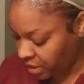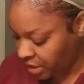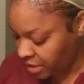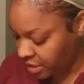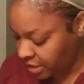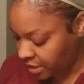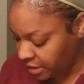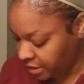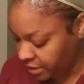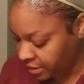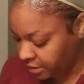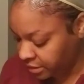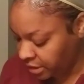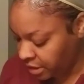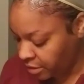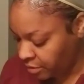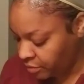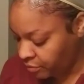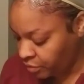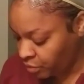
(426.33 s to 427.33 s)
is
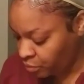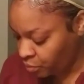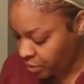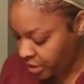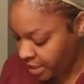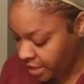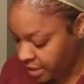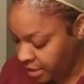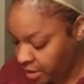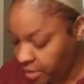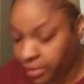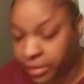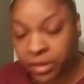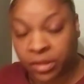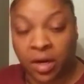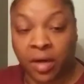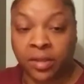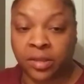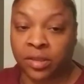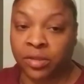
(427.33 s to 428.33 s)
the wig
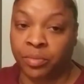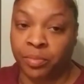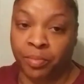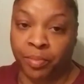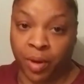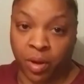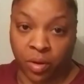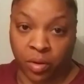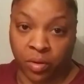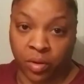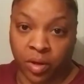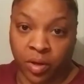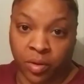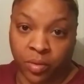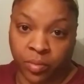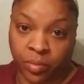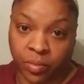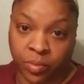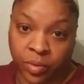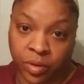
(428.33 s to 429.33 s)
starts to bulk
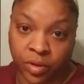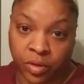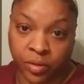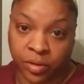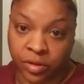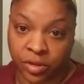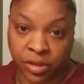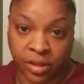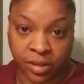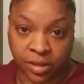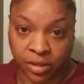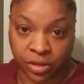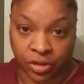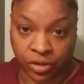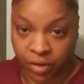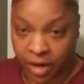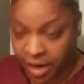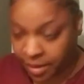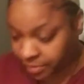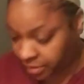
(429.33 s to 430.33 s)
when you adjust the
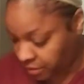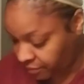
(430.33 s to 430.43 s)
straps,